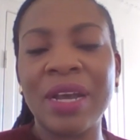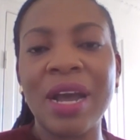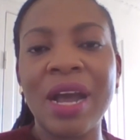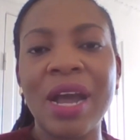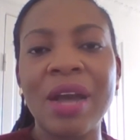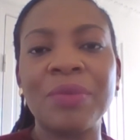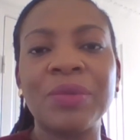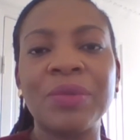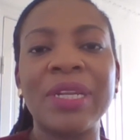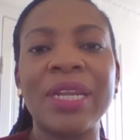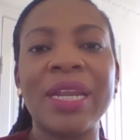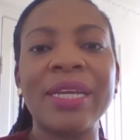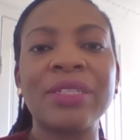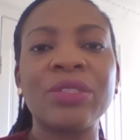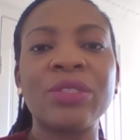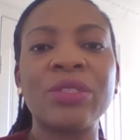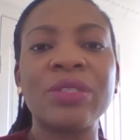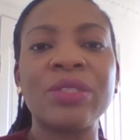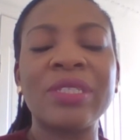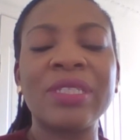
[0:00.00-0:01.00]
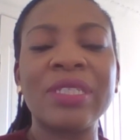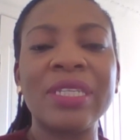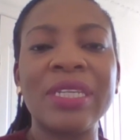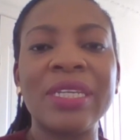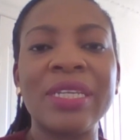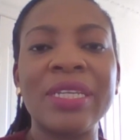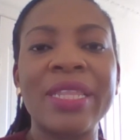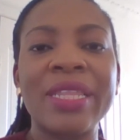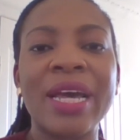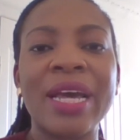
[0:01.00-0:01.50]
I would like to
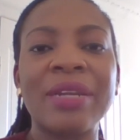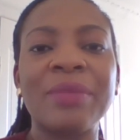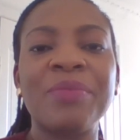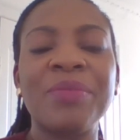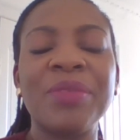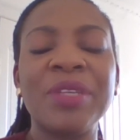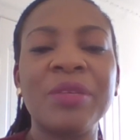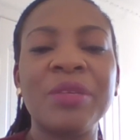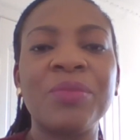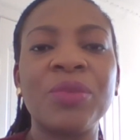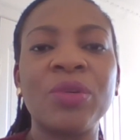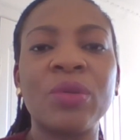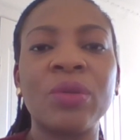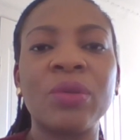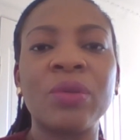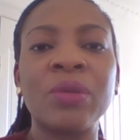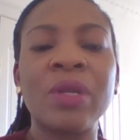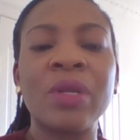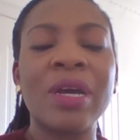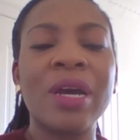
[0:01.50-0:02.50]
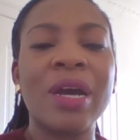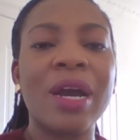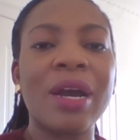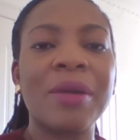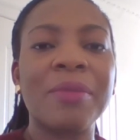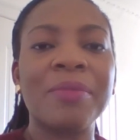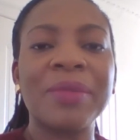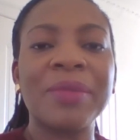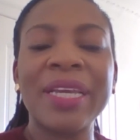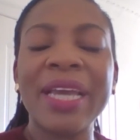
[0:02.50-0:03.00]
see that people
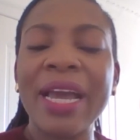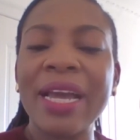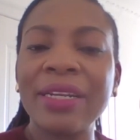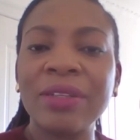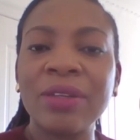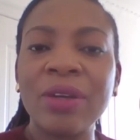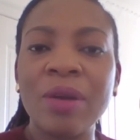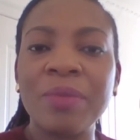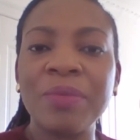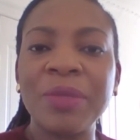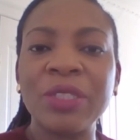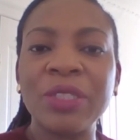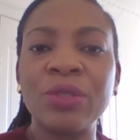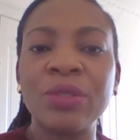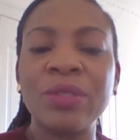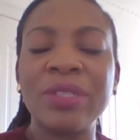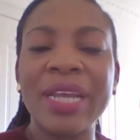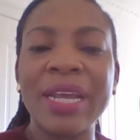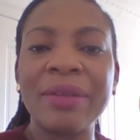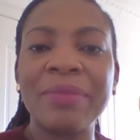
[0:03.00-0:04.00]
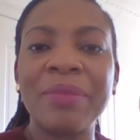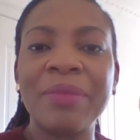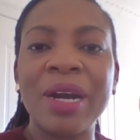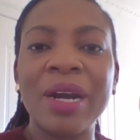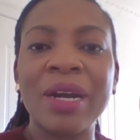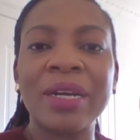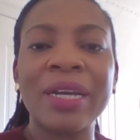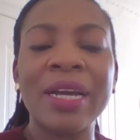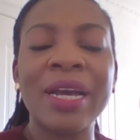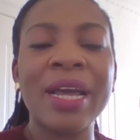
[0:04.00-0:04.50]
can come into
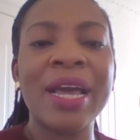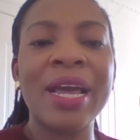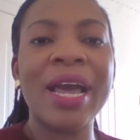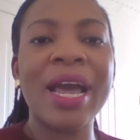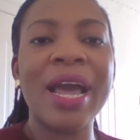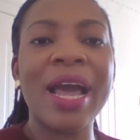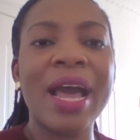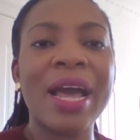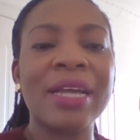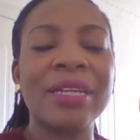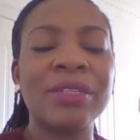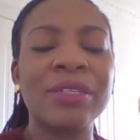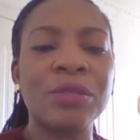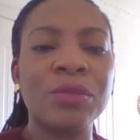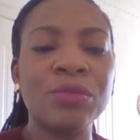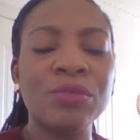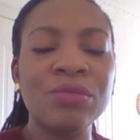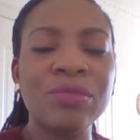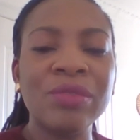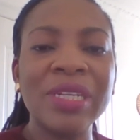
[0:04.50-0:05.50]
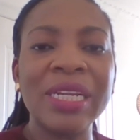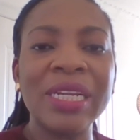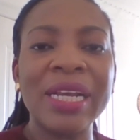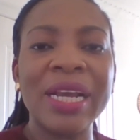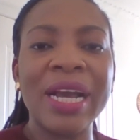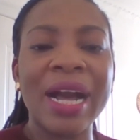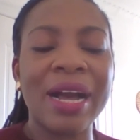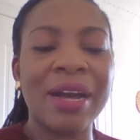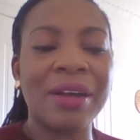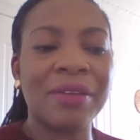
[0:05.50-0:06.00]
Denmark and really
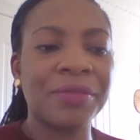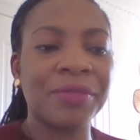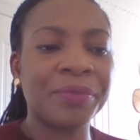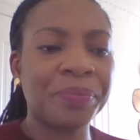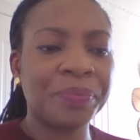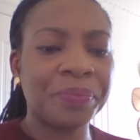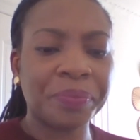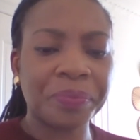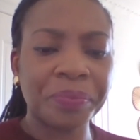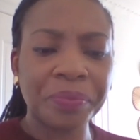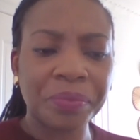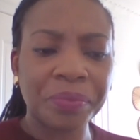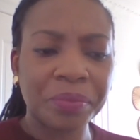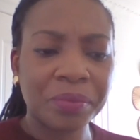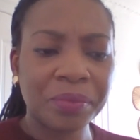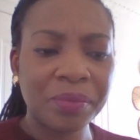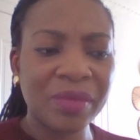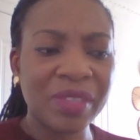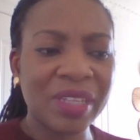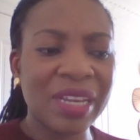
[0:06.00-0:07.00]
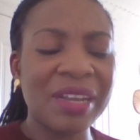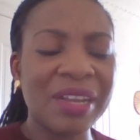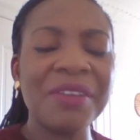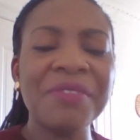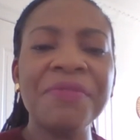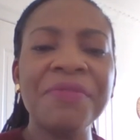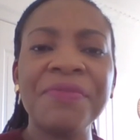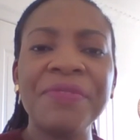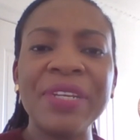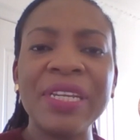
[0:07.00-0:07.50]
have a
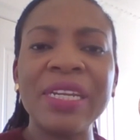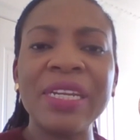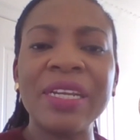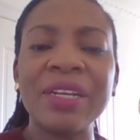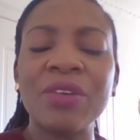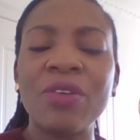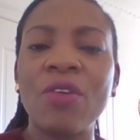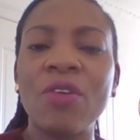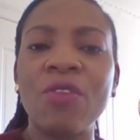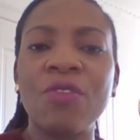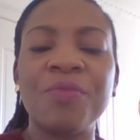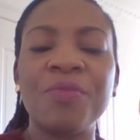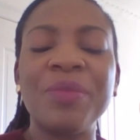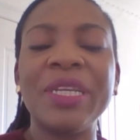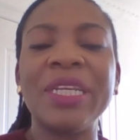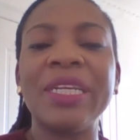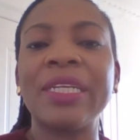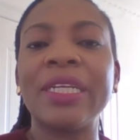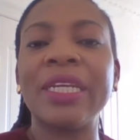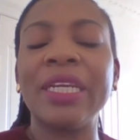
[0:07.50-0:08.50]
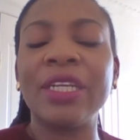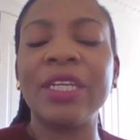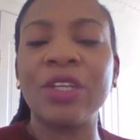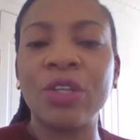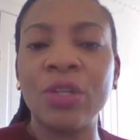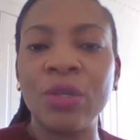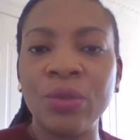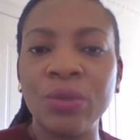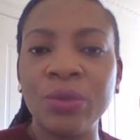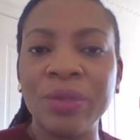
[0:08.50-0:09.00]
feeling of being
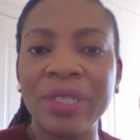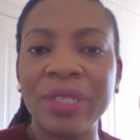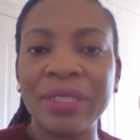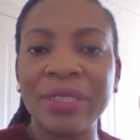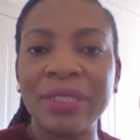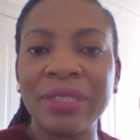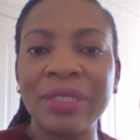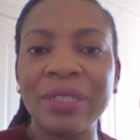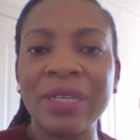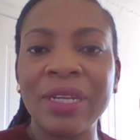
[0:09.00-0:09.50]
included